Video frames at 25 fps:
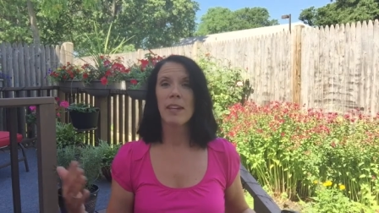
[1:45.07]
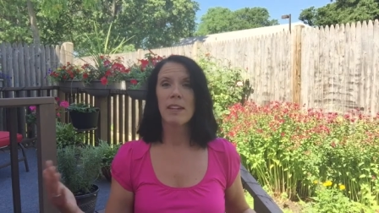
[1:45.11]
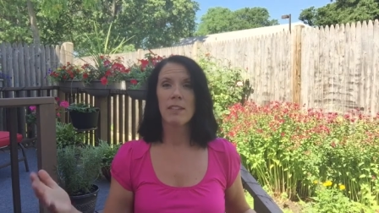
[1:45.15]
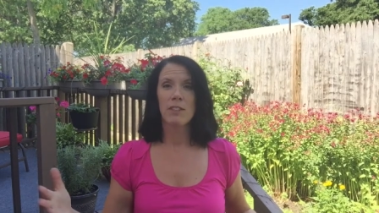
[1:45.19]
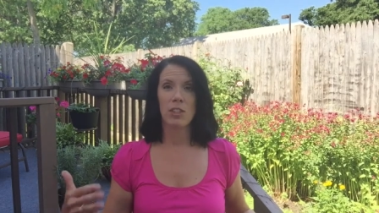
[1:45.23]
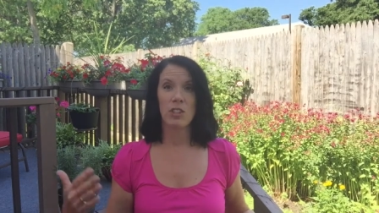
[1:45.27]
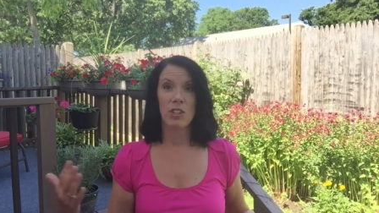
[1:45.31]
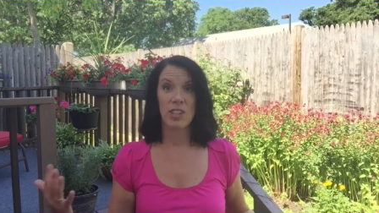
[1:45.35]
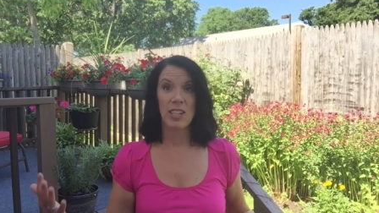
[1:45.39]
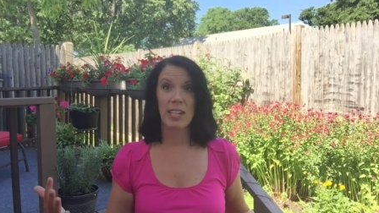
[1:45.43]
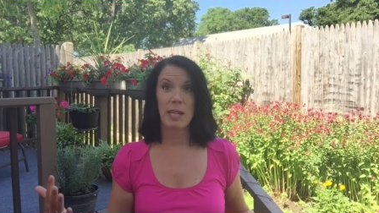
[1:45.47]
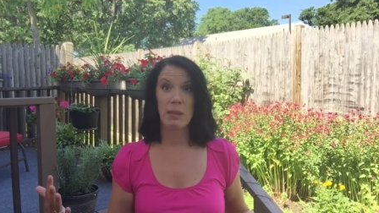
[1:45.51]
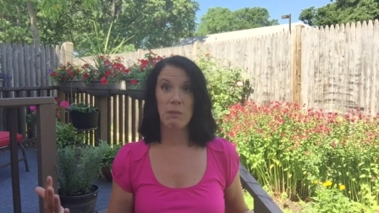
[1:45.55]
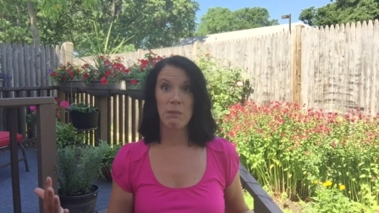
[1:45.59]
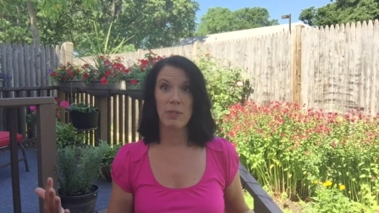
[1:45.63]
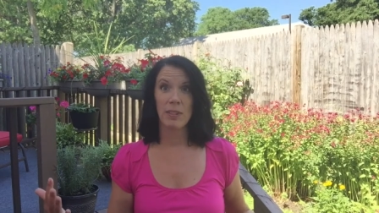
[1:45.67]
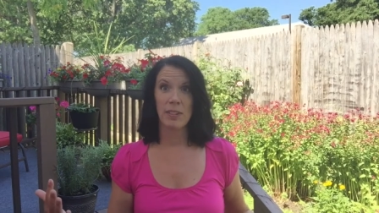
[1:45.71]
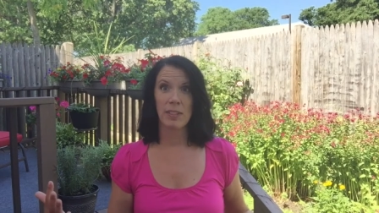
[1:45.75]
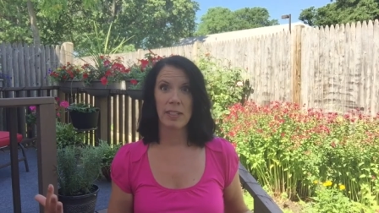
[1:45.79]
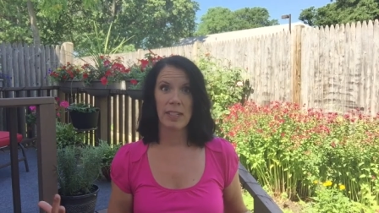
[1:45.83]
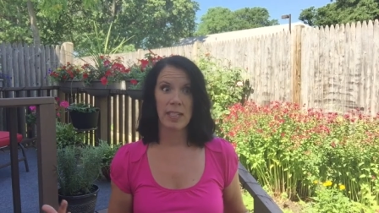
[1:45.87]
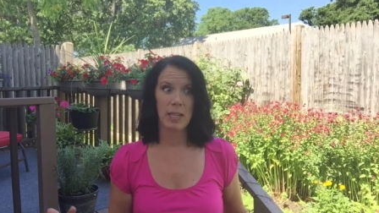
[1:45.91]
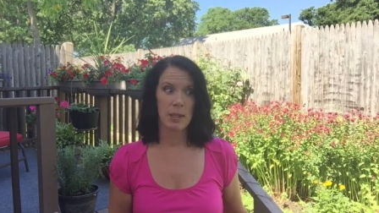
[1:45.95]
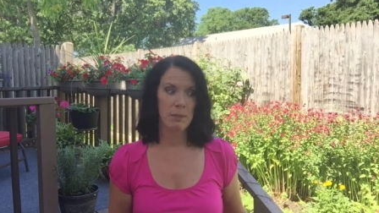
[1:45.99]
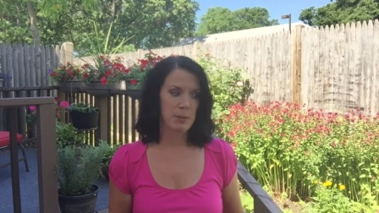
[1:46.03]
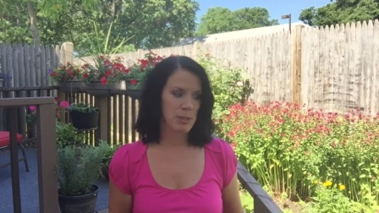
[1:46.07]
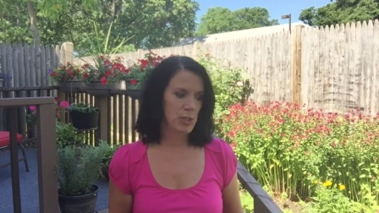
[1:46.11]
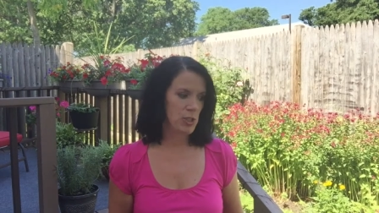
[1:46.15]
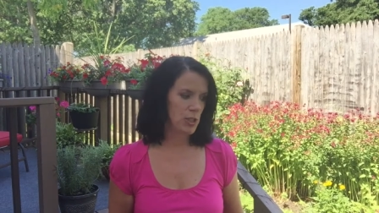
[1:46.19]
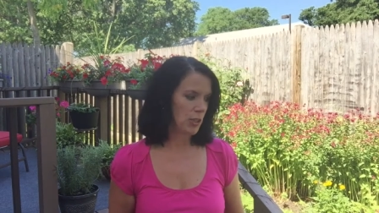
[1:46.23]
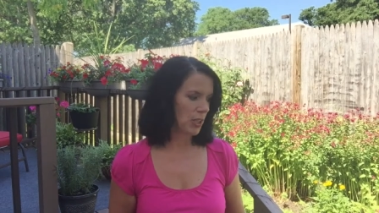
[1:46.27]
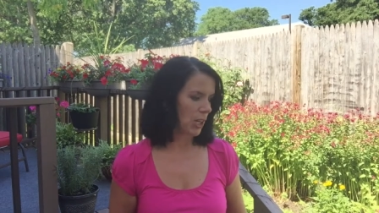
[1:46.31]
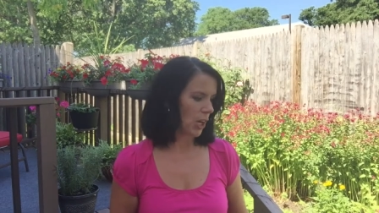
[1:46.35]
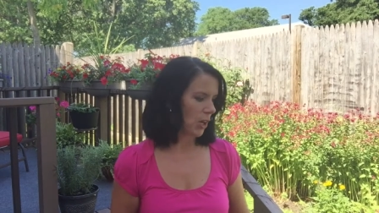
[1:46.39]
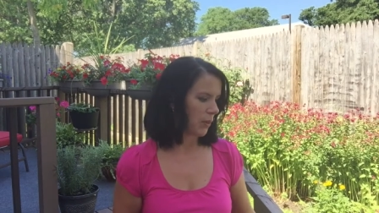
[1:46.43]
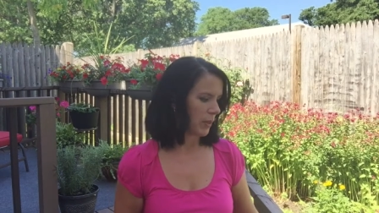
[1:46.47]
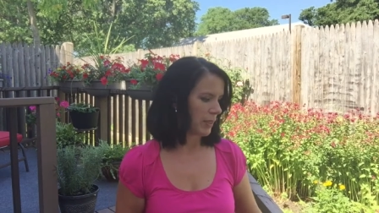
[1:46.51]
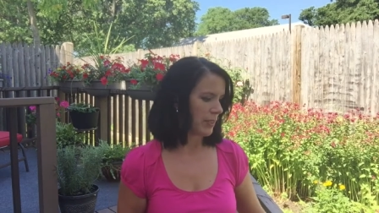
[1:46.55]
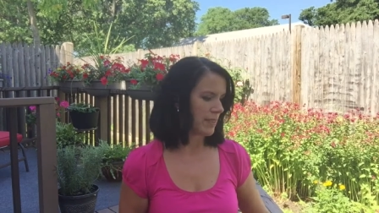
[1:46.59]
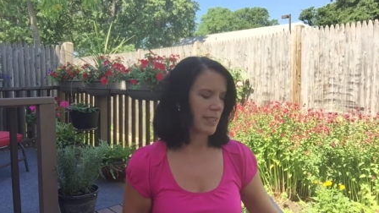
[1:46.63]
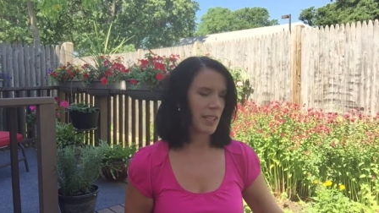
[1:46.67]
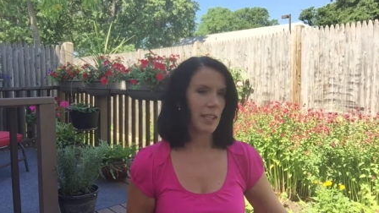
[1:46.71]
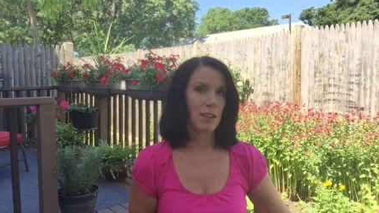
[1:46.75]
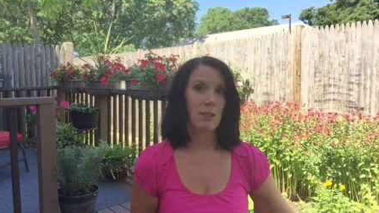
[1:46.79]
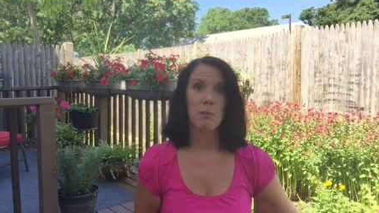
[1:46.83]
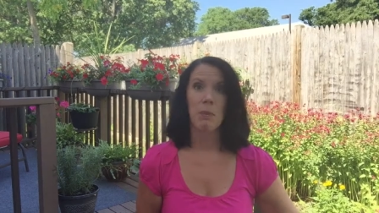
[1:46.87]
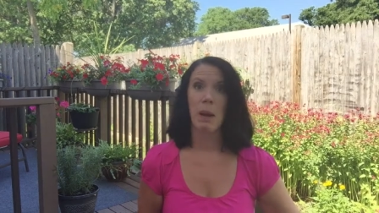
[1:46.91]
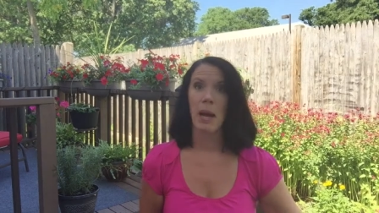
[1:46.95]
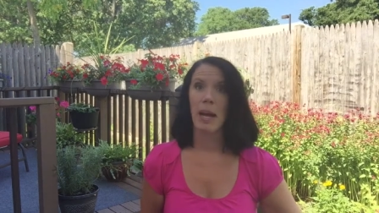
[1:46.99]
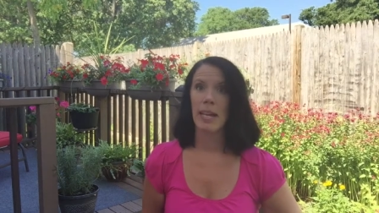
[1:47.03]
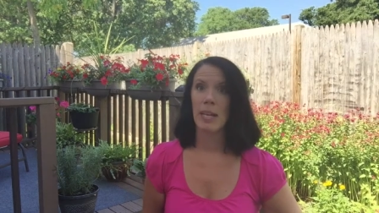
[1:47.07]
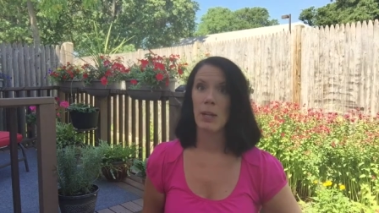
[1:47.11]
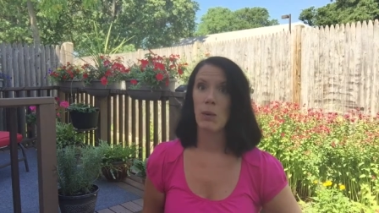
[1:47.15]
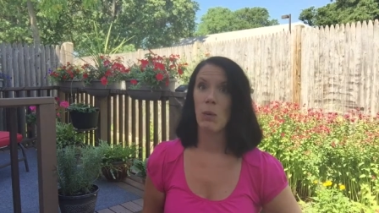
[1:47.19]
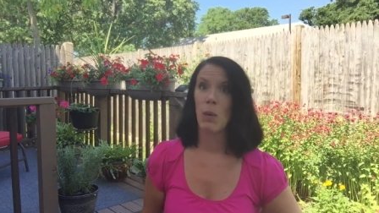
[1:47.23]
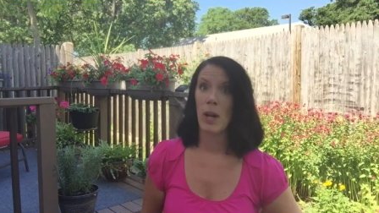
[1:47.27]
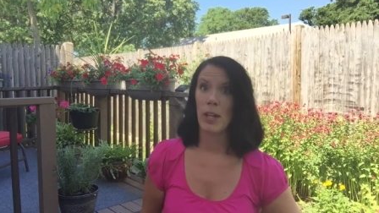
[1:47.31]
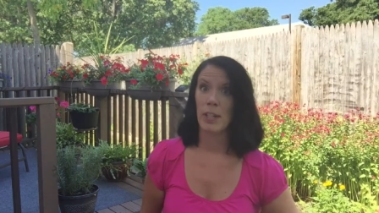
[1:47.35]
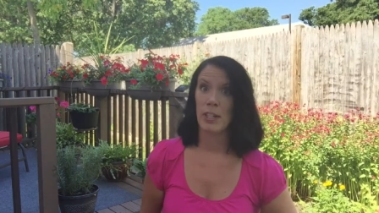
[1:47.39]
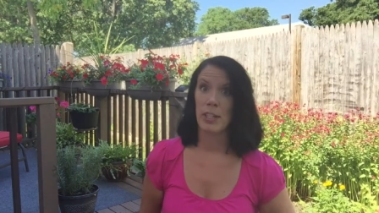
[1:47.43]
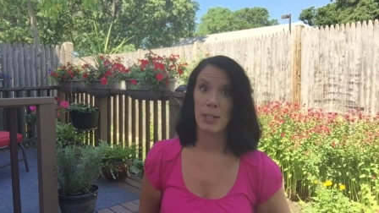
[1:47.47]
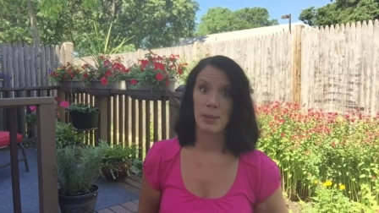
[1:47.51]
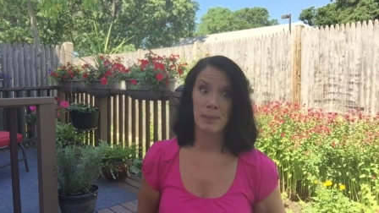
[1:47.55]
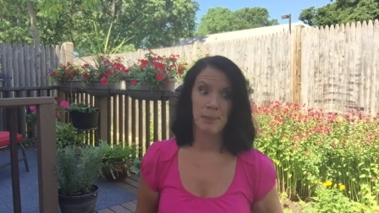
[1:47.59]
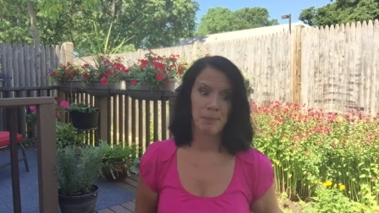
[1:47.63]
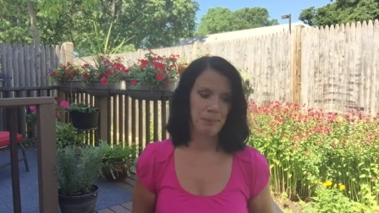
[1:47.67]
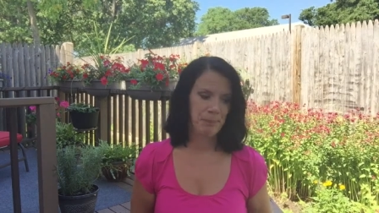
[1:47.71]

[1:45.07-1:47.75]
so you can keep filling it up as you go instead of buying water.